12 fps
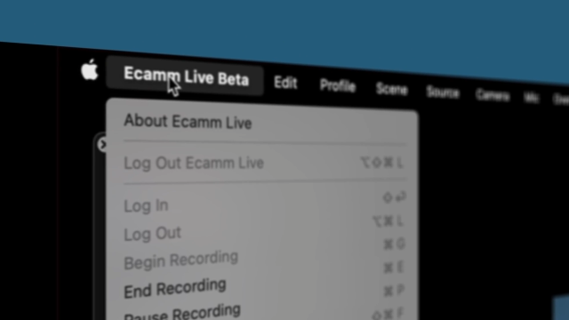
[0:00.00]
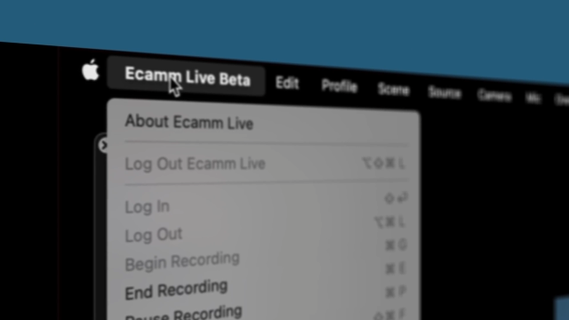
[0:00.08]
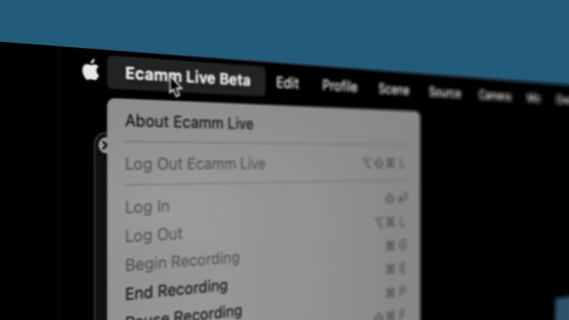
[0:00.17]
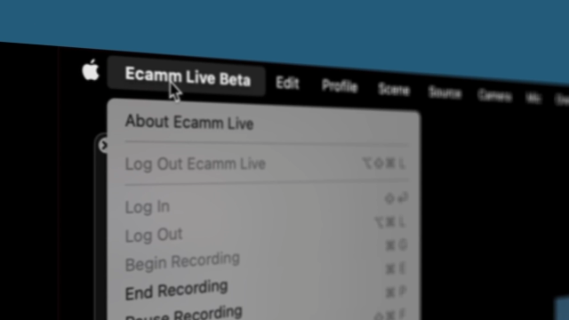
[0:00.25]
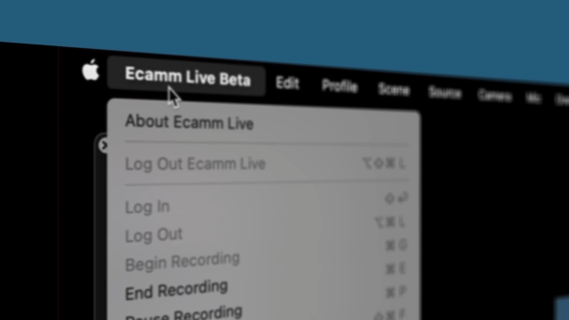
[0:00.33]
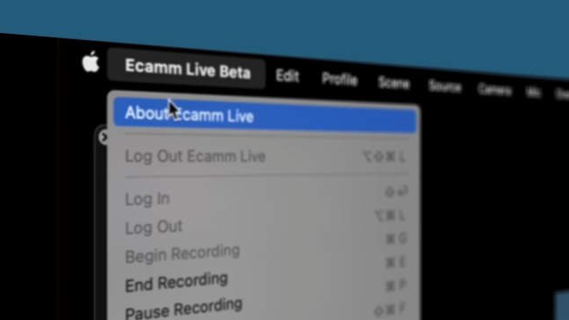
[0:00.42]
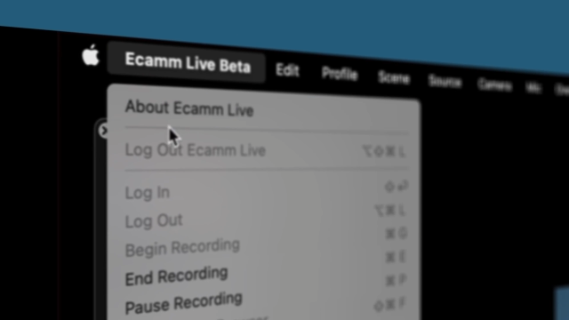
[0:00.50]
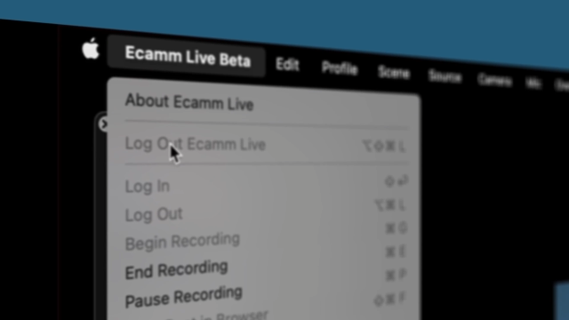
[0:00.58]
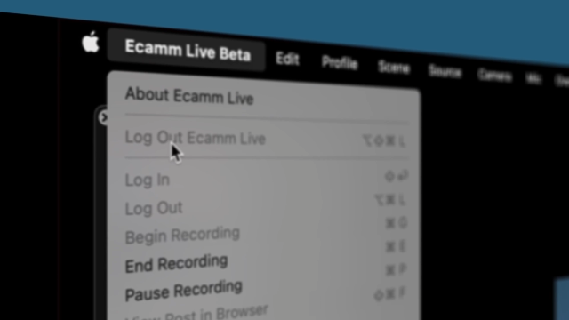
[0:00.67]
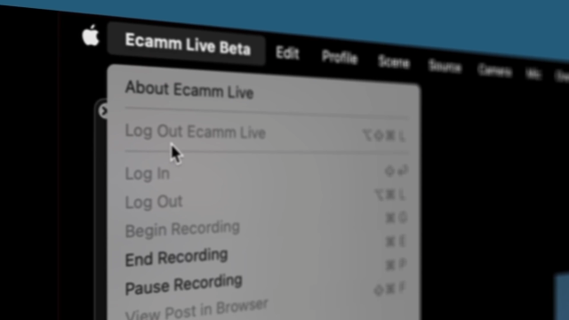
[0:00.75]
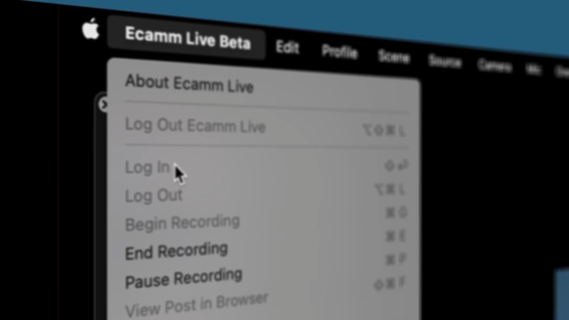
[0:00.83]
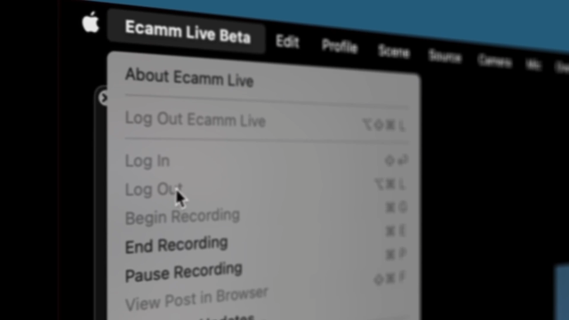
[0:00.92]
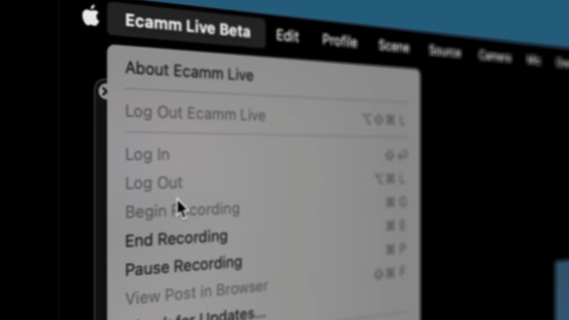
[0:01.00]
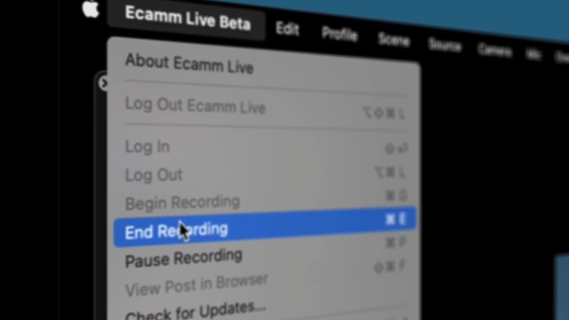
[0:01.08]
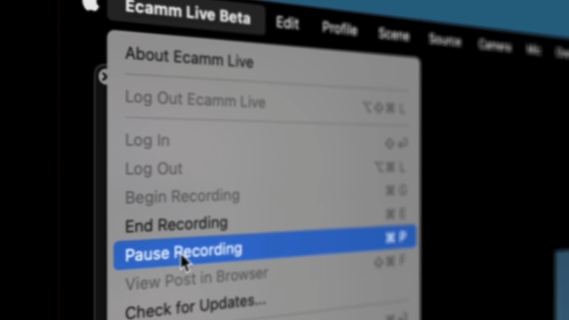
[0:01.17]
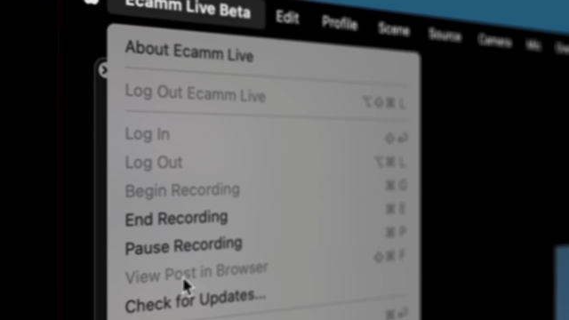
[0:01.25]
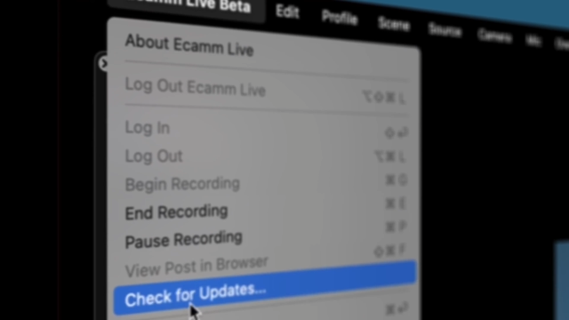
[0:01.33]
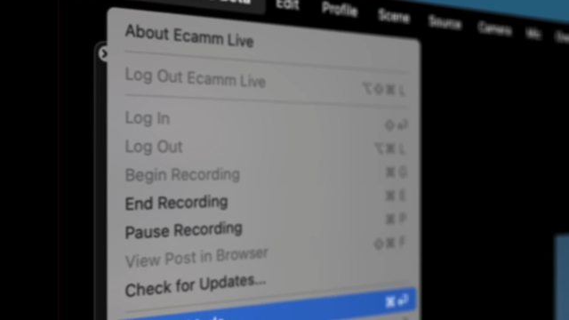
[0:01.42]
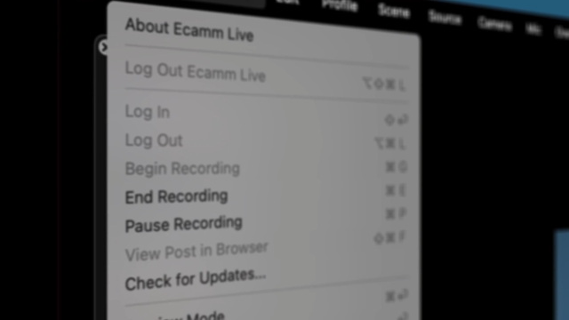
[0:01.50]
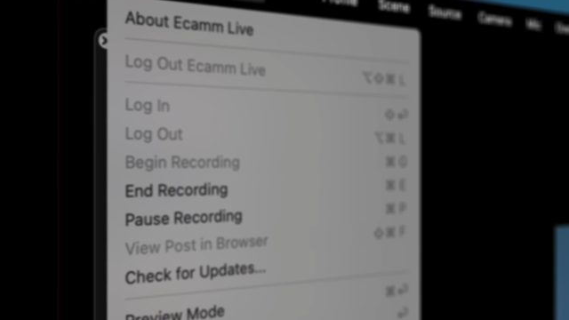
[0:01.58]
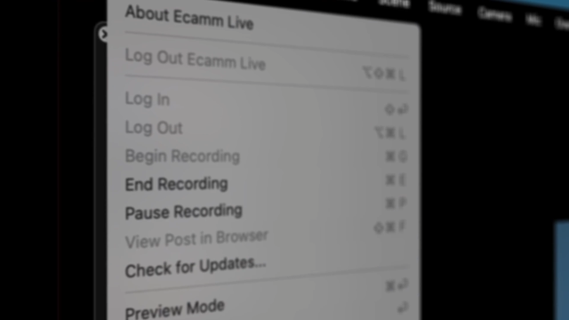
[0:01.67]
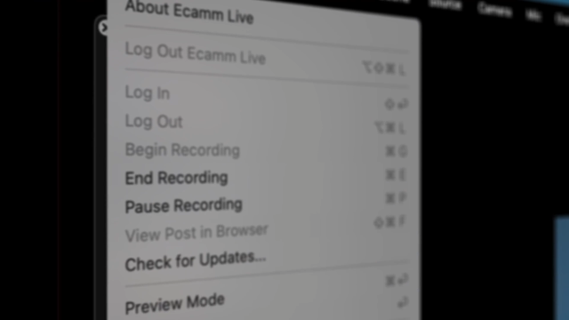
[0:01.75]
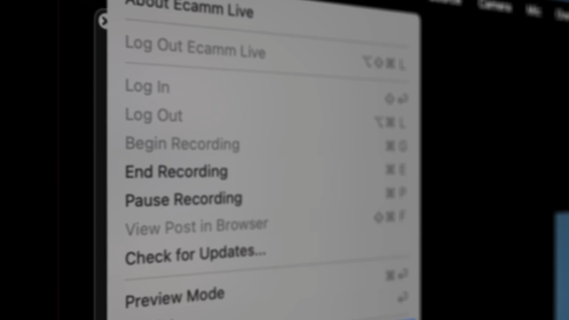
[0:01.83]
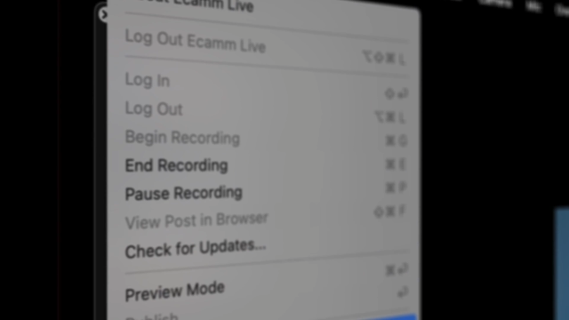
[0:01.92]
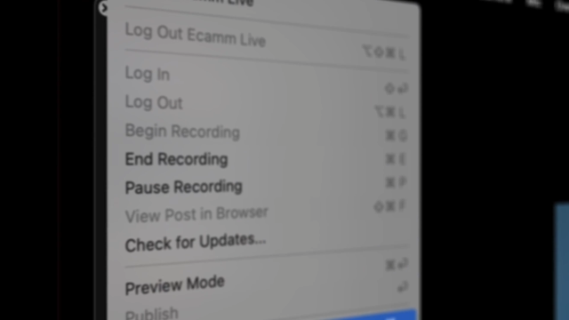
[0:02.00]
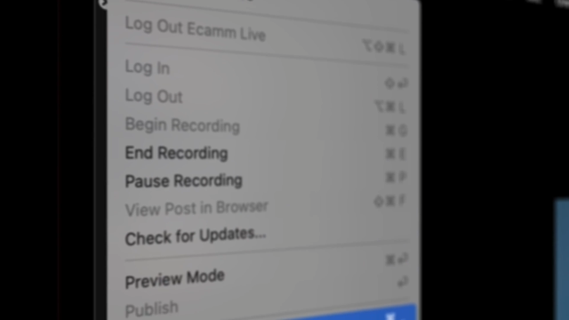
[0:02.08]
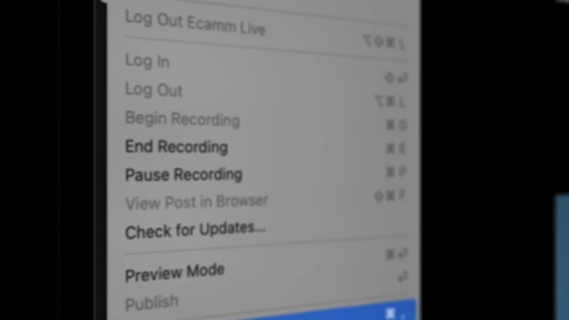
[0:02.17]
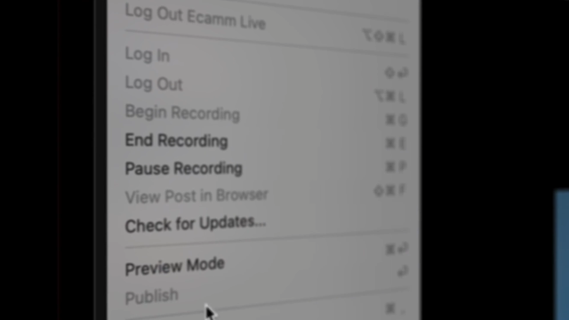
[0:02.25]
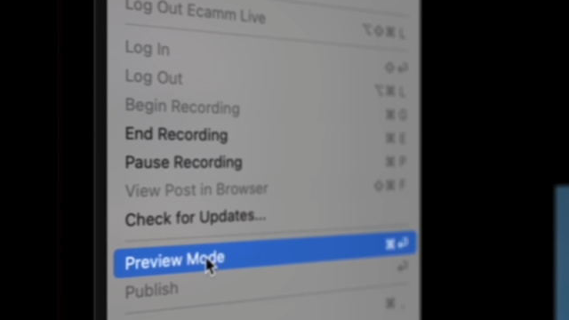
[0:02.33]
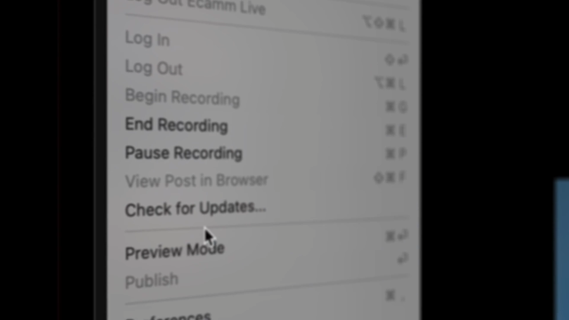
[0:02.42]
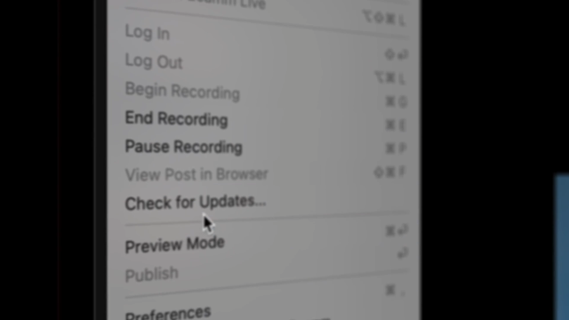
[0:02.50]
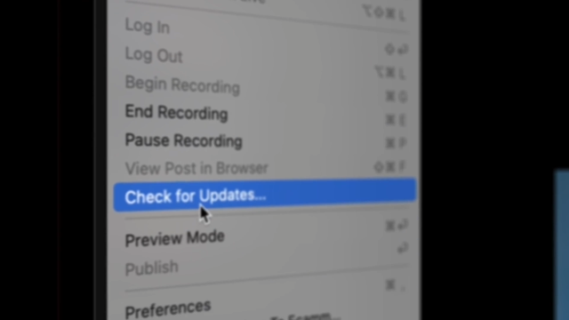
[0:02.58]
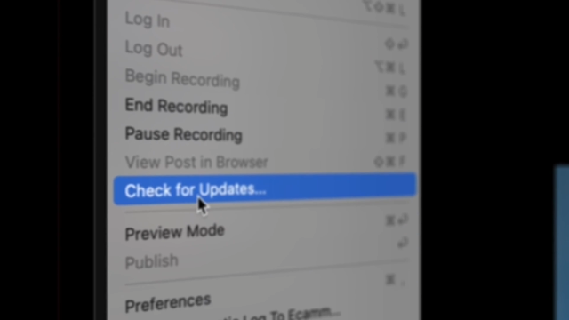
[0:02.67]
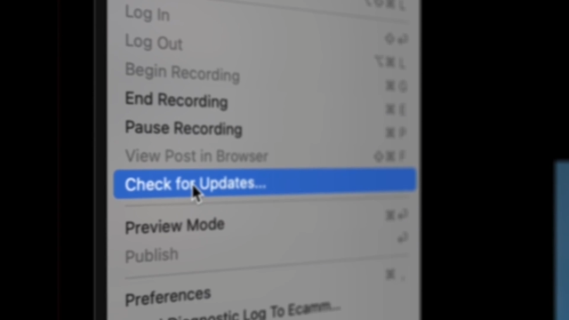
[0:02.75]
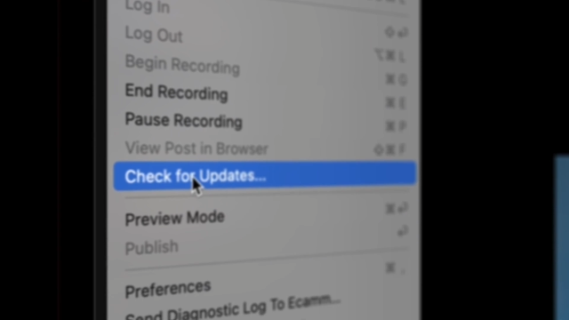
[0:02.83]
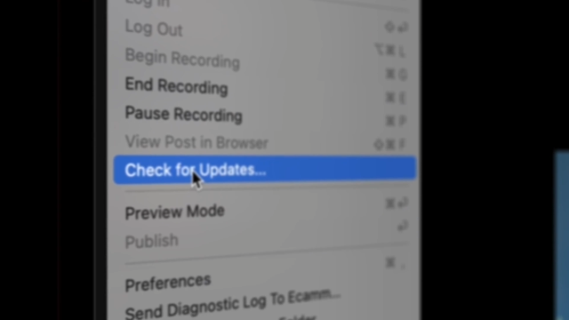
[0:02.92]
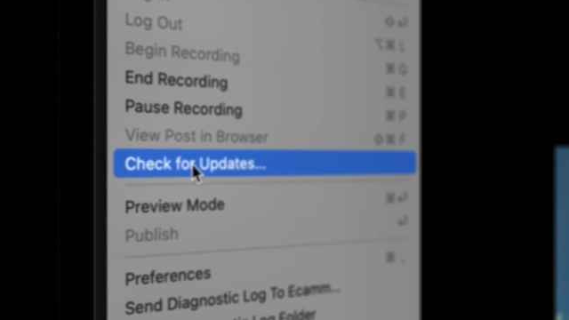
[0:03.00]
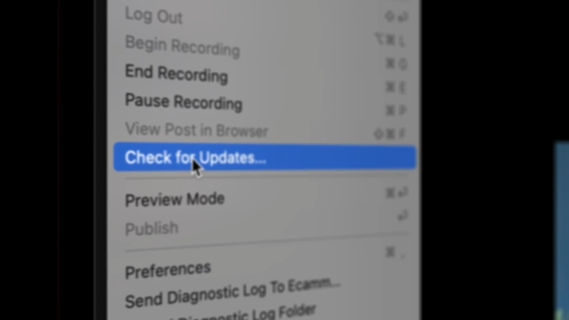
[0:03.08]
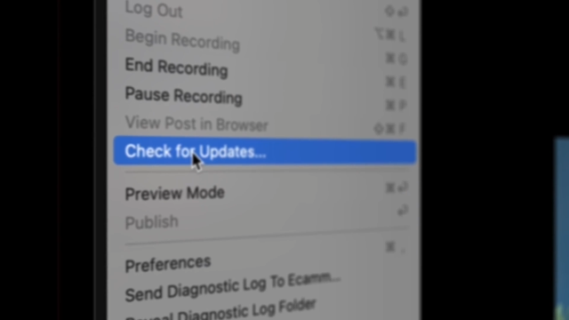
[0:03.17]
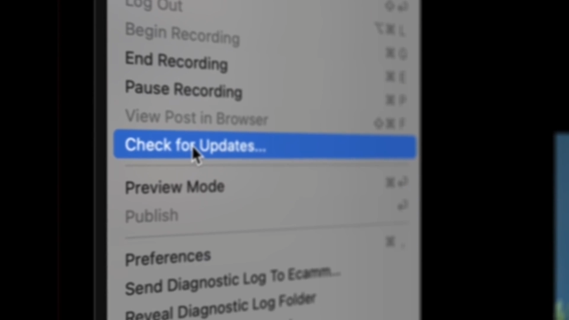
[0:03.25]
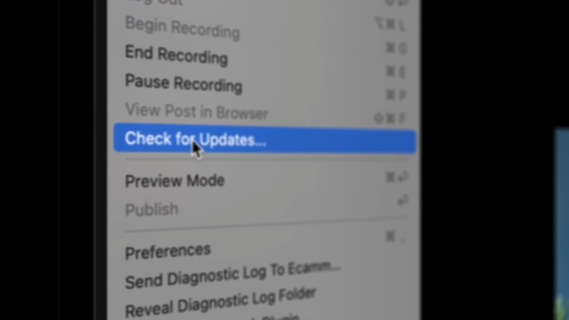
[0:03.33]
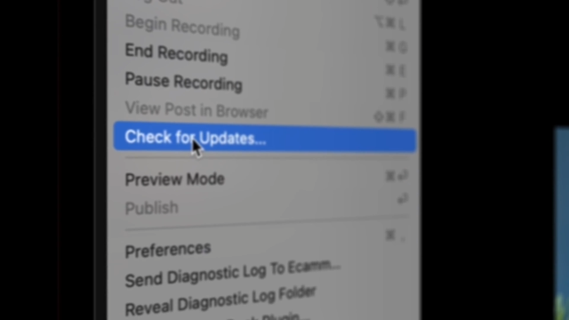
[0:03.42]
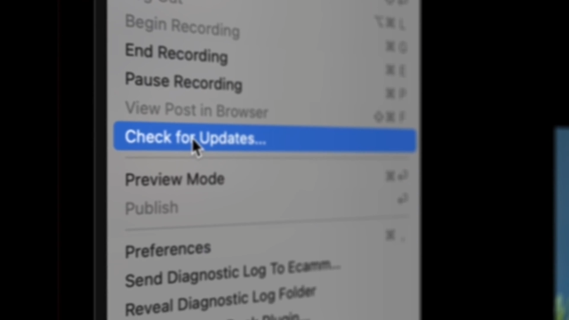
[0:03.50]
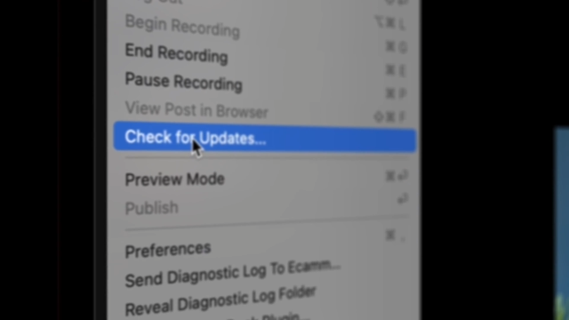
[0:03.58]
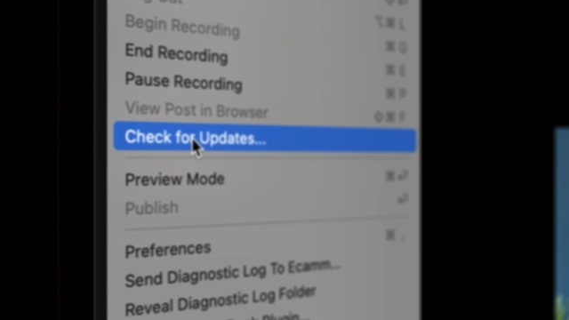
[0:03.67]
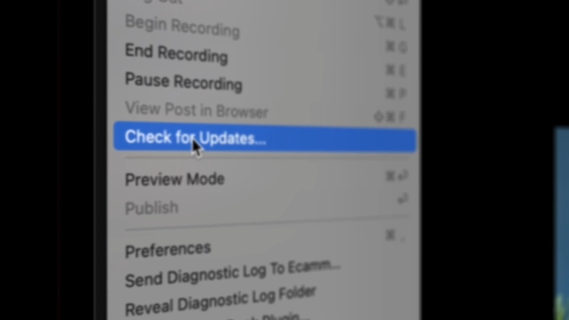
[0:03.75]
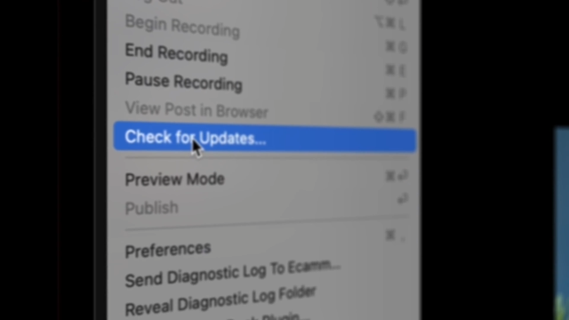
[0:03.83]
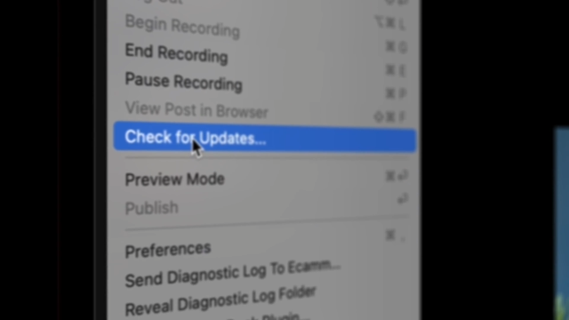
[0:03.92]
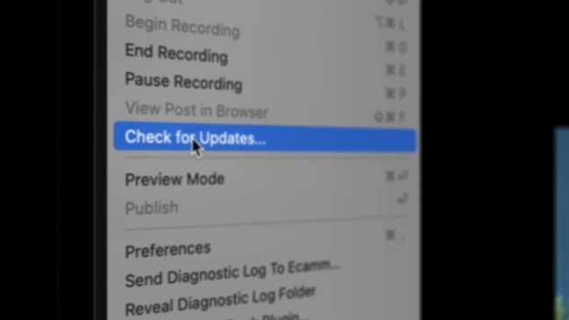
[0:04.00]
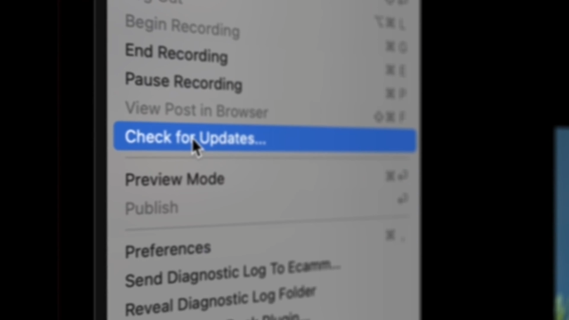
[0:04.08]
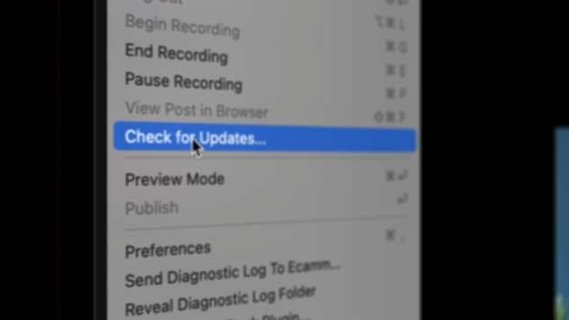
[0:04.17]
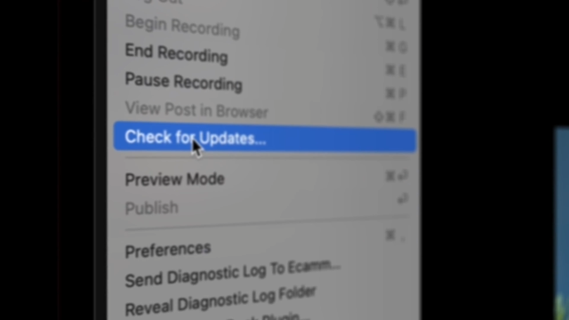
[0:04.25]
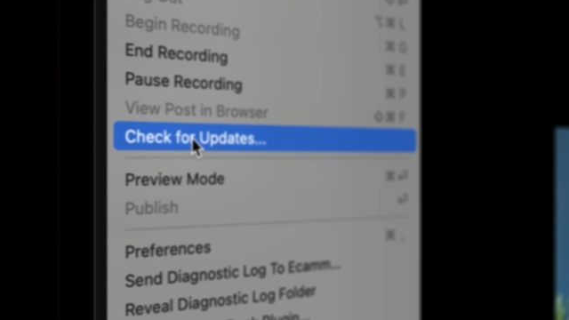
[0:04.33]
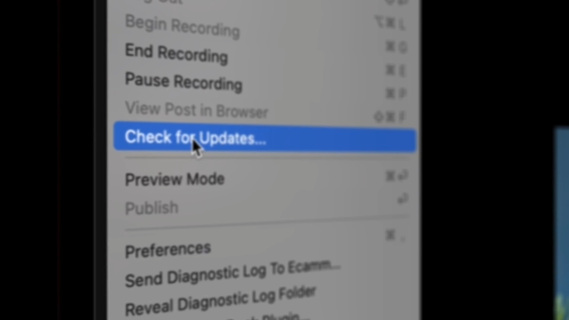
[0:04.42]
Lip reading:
(no speaker visible)